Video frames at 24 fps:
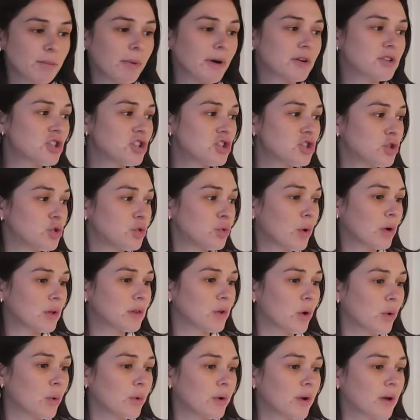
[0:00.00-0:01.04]
I'm about to do a
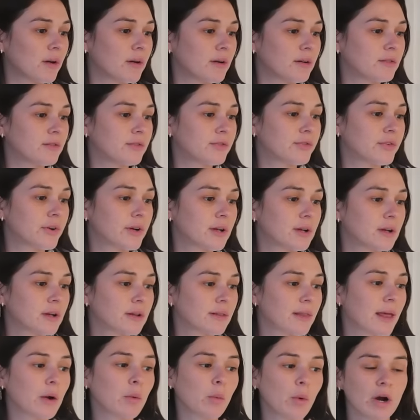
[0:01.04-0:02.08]
load of
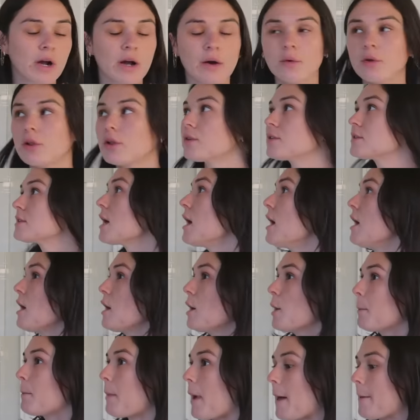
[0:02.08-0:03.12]
like workout clothes,
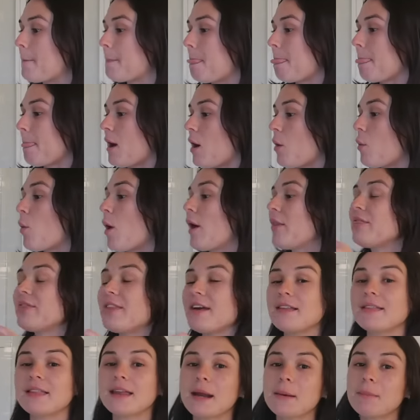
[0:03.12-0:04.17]
but one
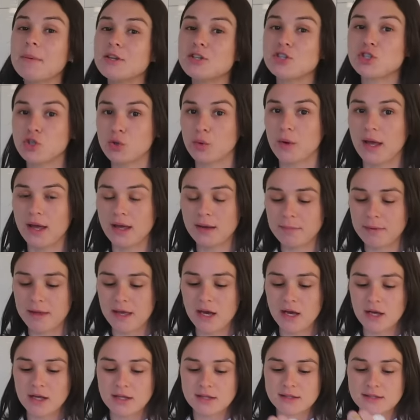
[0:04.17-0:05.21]
thing that I've been doing,
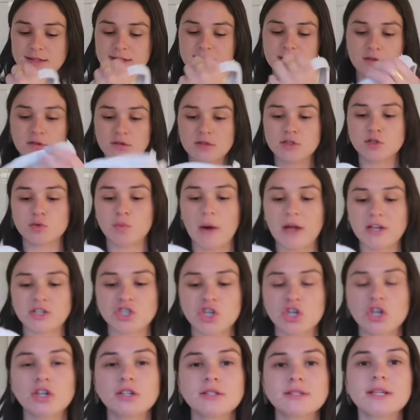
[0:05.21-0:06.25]
because
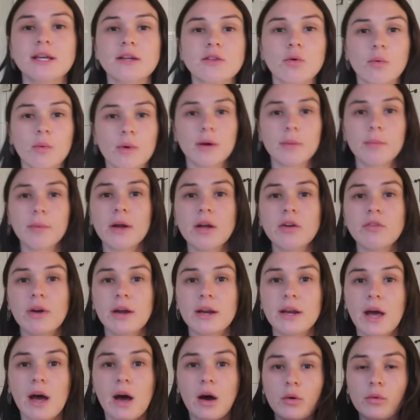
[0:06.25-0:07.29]
sweatshirts, like the one I'm wearing
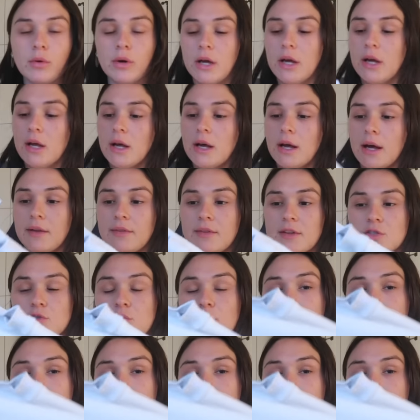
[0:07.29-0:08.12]
right now and this